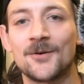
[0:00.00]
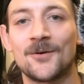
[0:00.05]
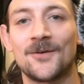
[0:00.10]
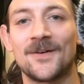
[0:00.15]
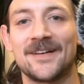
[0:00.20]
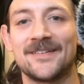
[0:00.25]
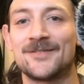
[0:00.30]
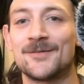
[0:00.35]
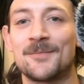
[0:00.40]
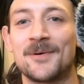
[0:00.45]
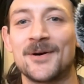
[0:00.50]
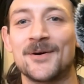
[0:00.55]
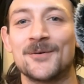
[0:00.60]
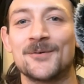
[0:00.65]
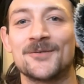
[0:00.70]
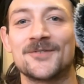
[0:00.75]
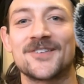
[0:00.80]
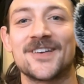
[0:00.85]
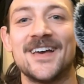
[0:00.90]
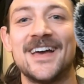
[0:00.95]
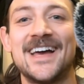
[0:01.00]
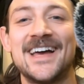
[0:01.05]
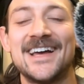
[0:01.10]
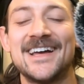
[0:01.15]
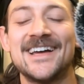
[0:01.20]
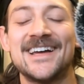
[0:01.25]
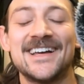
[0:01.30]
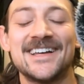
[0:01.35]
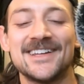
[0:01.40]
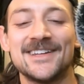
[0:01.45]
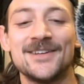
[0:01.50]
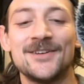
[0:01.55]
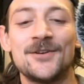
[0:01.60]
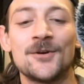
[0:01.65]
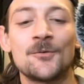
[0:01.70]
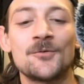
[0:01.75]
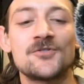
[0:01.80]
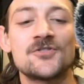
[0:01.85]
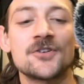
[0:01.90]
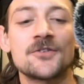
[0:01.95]
I suppose.
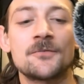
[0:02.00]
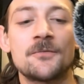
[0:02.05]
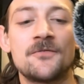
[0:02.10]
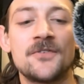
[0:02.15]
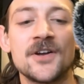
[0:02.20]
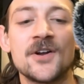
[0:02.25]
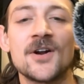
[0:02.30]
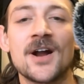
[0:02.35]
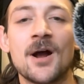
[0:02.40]
You'll just figure